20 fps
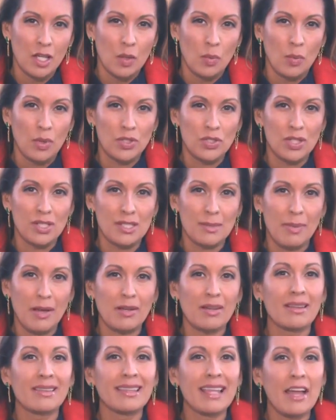which is
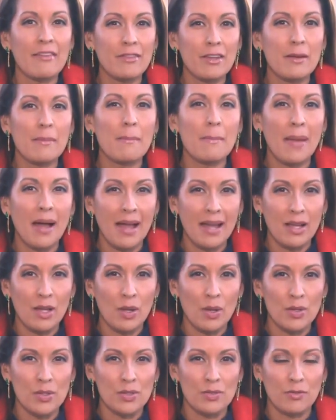about 11
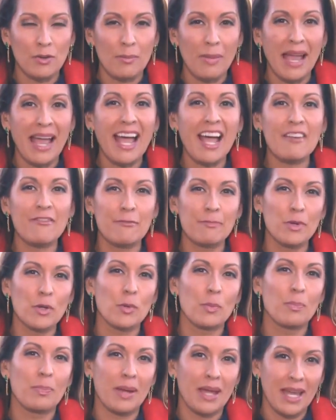miles from Half
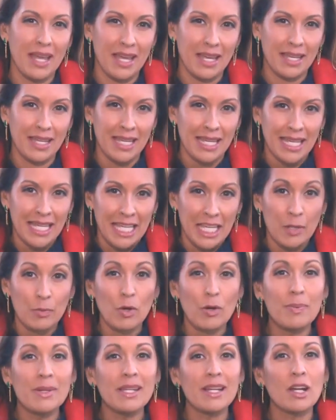Moon Bay. He
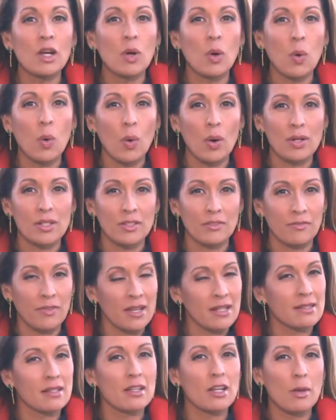will be in court to
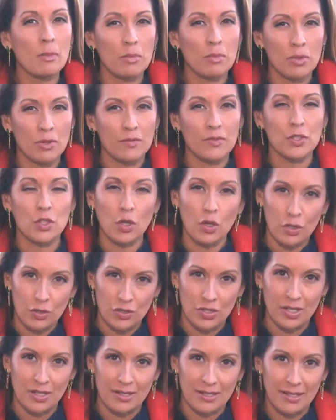face a number of
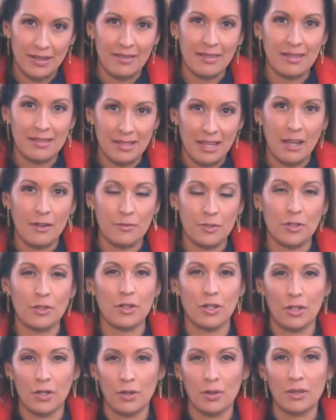charges this
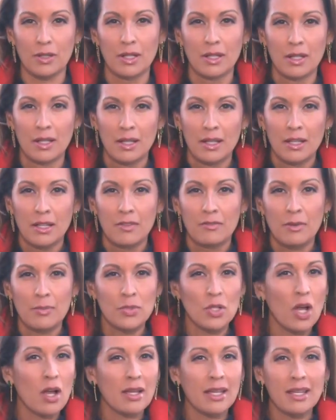afternoon. From
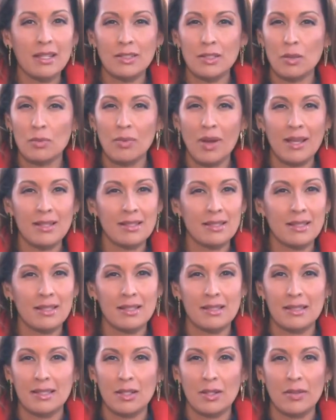talking to
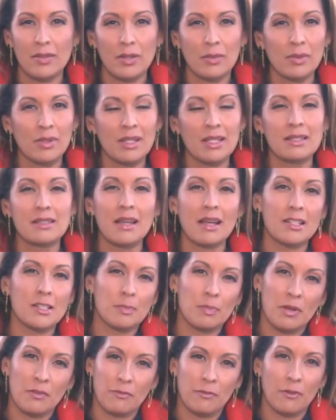residents here, they're really
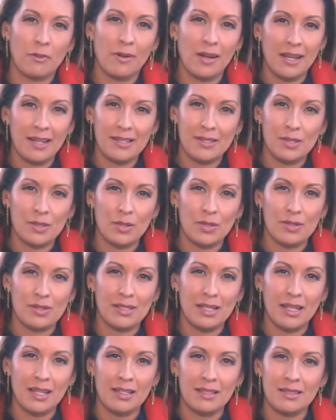desperate for answers,
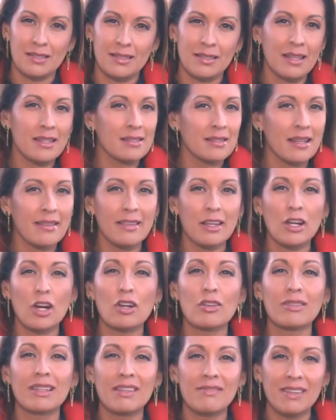and they say they
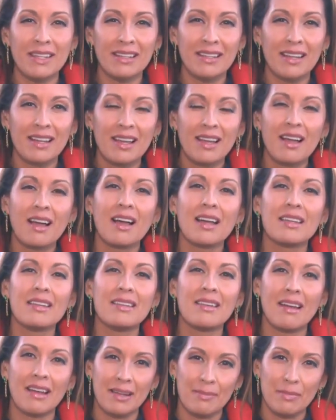are living a
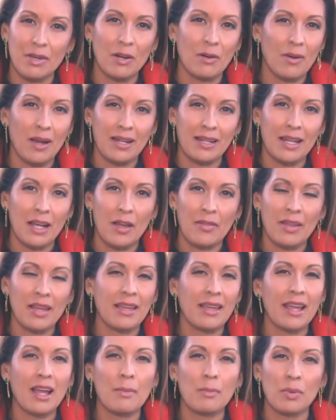nightmare right now. They
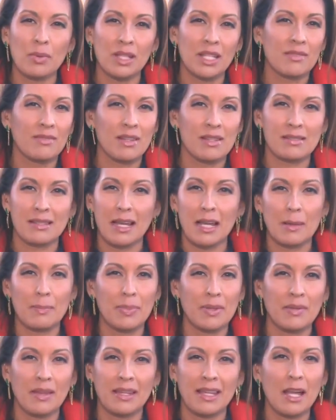can't believe this
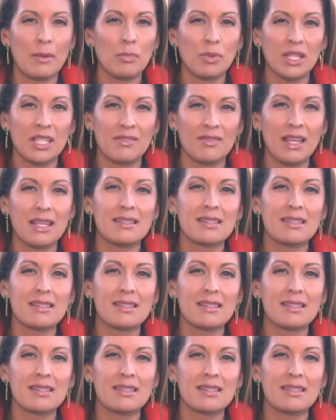happened. They can't believe that